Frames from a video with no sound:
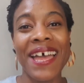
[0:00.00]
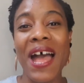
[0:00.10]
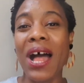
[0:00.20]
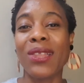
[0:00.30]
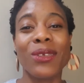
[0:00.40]

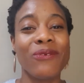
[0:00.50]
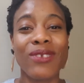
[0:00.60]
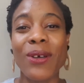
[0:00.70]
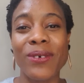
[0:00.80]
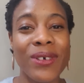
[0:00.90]
a lot of
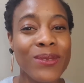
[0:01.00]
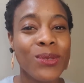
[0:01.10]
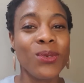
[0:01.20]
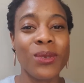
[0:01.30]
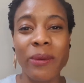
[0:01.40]
logos
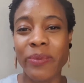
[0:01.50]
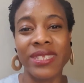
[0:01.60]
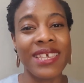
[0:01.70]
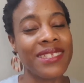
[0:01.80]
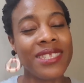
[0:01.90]
do not
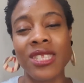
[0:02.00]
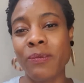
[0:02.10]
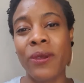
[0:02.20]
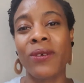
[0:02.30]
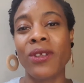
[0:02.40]
possess the
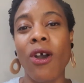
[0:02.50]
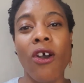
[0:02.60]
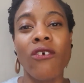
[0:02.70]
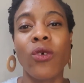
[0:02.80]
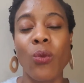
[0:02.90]
spirit
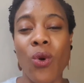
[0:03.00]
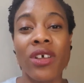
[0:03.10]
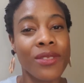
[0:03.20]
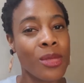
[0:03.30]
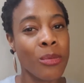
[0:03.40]
of
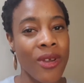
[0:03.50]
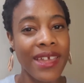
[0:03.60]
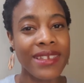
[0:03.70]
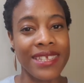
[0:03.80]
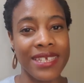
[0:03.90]
what the
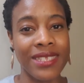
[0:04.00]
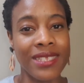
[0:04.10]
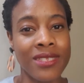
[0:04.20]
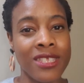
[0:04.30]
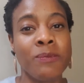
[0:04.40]
brand is,
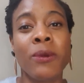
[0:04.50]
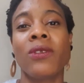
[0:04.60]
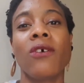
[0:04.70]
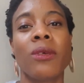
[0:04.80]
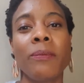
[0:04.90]
the spirit
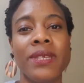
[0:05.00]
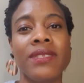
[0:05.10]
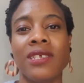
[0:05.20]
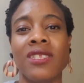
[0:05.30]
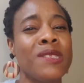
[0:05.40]
of the
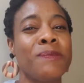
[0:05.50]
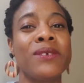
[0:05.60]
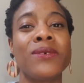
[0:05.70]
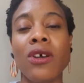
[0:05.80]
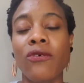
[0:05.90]
business, the
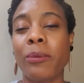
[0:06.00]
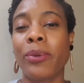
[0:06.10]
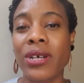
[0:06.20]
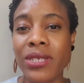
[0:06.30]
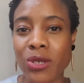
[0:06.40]
spirit of the
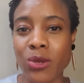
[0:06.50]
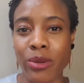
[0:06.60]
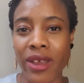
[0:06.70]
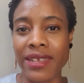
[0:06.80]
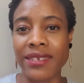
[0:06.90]
personal
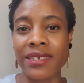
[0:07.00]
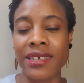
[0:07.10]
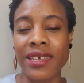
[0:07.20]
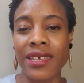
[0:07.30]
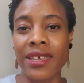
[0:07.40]
brand,
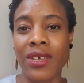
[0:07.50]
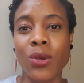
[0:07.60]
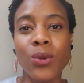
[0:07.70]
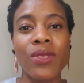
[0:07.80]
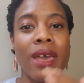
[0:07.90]

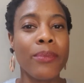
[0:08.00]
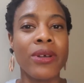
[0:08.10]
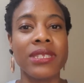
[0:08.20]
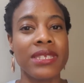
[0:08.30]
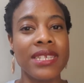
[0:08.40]
who that
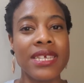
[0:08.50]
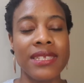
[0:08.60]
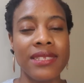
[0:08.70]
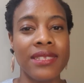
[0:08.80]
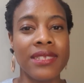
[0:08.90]
person
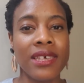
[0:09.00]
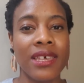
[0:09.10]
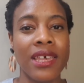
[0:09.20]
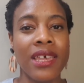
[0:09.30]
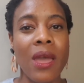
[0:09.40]
is.
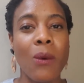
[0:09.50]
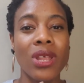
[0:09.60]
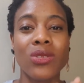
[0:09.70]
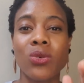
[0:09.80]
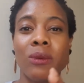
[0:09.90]
When I
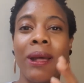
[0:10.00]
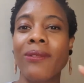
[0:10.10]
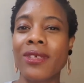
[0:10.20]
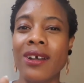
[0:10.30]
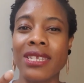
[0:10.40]
talk about
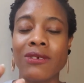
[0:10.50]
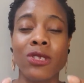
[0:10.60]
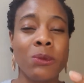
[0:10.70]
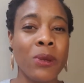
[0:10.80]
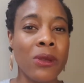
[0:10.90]
the idea of
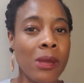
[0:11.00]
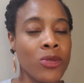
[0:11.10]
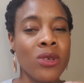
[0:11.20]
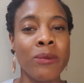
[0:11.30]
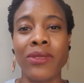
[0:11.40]
spirit, I'm
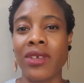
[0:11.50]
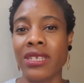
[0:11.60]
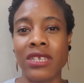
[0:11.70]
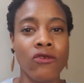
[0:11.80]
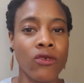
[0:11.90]
talking about the
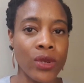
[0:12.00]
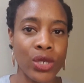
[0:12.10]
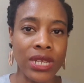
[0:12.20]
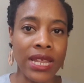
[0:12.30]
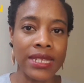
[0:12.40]
idea of
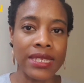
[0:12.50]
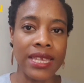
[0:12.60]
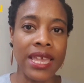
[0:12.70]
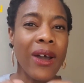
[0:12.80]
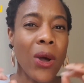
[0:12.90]

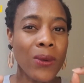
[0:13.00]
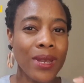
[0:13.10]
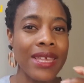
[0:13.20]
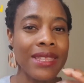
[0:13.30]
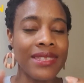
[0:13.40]
originality, only
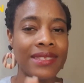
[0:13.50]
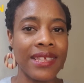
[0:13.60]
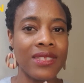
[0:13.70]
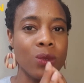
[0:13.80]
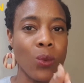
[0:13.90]
in the
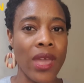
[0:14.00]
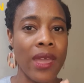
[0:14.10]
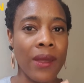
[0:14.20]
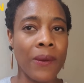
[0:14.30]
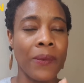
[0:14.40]
sense where